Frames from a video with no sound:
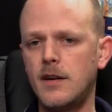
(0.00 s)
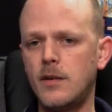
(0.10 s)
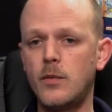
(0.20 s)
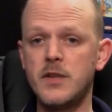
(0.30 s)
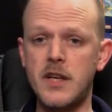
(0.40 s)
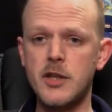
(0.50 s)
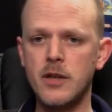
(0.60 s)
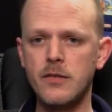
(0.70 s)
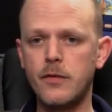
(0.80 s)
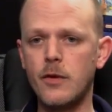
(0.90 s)
was
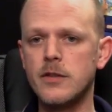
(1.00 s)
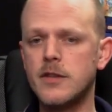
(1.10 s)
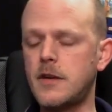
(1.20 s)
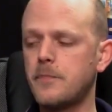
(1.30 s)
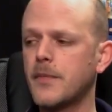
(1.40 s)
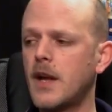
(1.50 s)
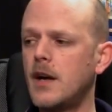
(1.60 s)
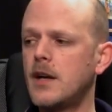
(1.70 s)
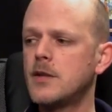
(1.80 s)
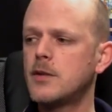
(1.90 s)
actually faulty.
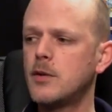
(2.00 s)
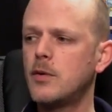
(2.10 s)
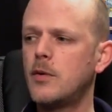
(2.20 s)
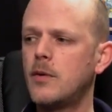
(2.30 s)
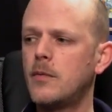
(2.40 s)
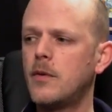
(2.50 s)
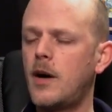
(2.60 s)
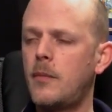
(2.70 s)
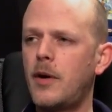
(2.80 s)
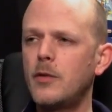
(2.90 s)
So
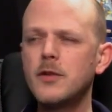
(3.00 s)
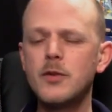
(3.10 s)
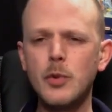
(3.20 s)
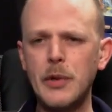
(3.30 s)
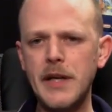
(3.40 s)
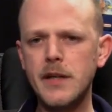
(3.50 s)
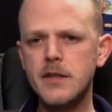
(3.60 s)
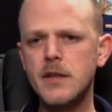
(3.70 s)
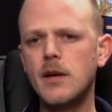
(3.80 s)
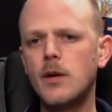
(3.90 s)
about 2
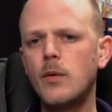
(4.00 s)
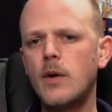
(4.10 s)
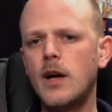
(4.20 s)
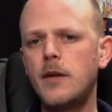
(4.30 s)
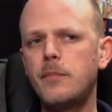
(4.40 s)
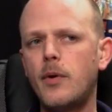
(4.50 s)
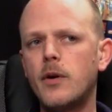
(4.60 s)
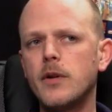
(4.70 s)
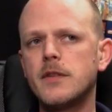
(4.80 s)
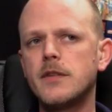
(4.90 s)
years ago I
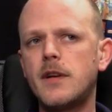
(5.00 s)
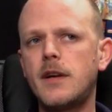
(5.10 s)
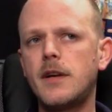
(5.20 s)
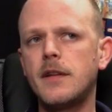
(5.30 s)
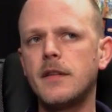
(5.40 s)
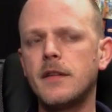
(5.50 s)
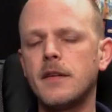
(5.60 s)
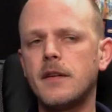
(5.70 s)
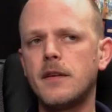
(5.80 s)
bought an